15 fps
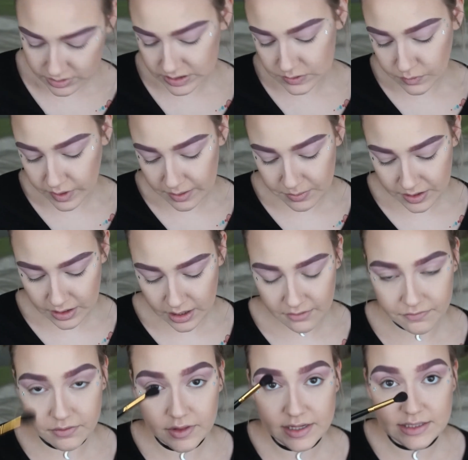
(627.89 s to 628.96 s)
just wiping
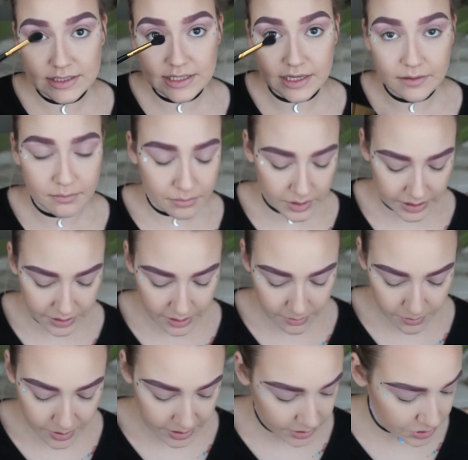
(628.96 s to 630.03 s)
off that same blender
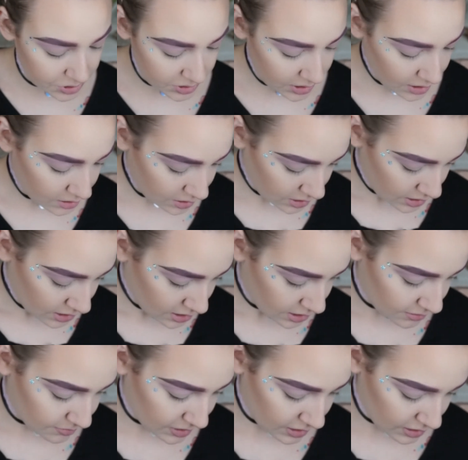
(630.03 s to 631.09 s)
brush.
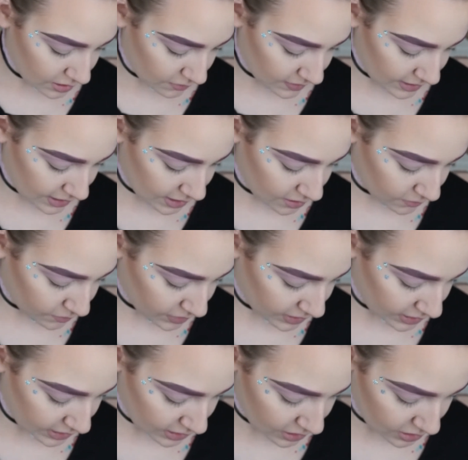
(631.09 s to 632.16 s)
I'm gonna go in
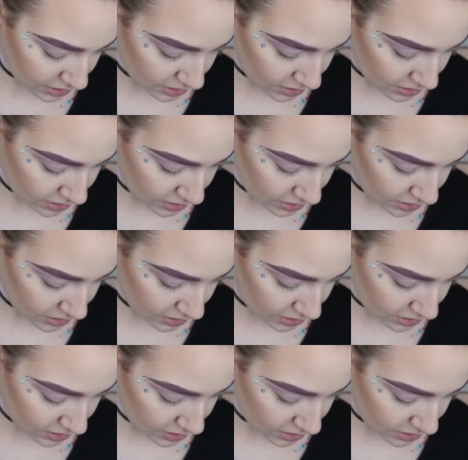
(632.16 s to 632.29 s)
with,